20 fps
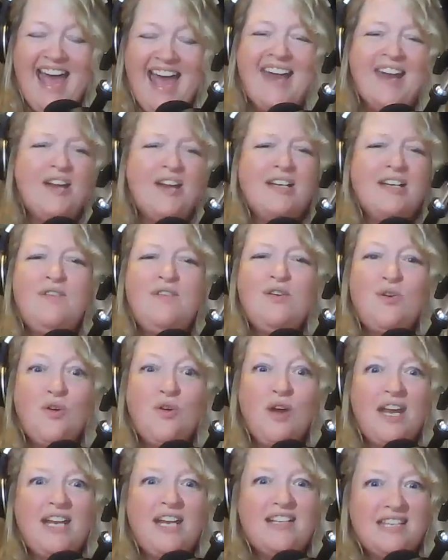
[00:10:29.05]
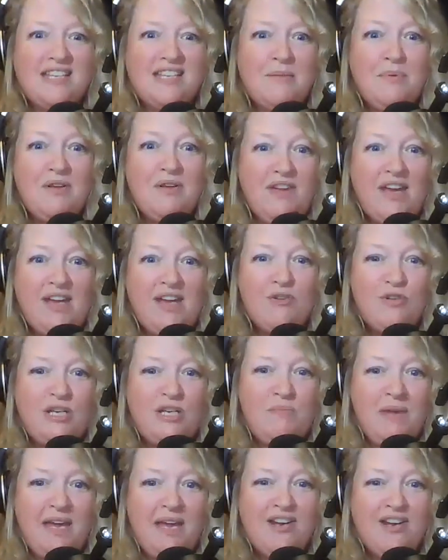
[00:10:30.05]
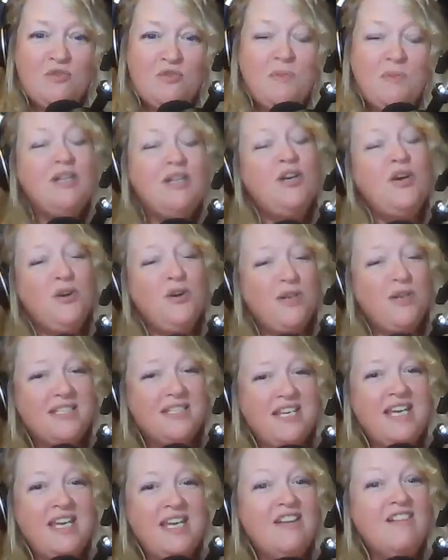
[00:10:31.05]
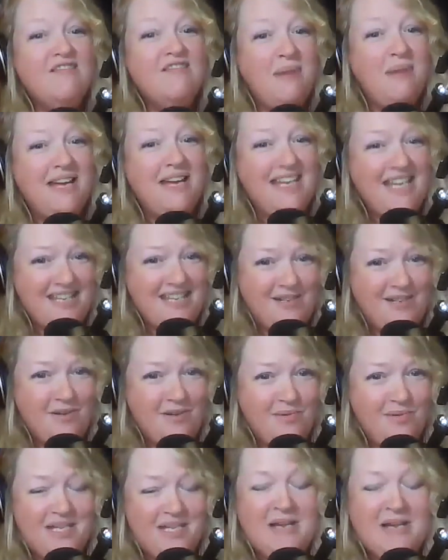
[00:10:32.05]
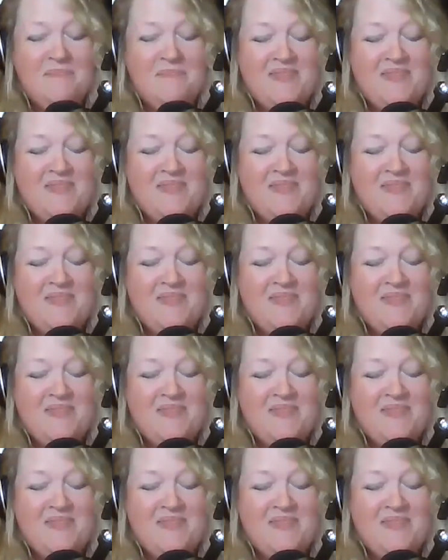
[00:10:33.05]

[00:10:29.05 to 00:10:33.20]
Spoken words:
And I'll give you a great example of energy management courtesy of my kiddos,